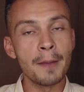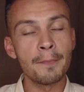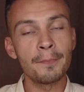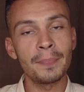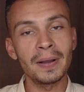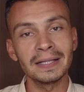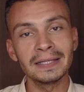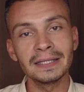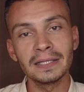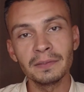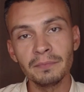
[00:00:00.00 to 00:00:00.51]

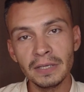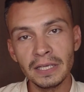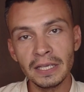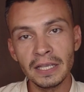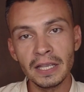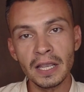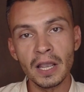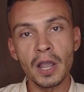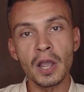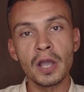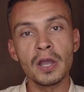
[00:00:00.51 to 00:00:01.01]

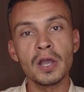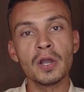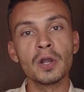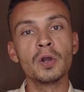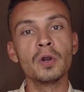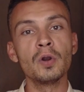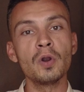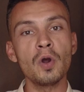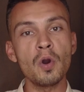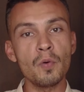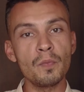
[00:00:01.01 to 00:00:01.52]
pandemic, a
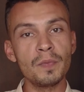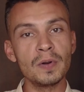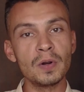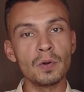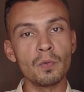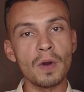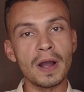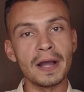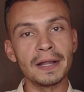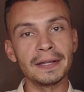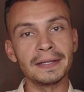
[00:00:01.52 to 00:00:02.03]

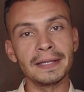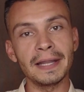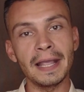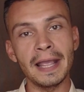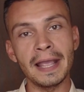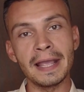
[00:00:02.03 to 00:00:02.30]
global one.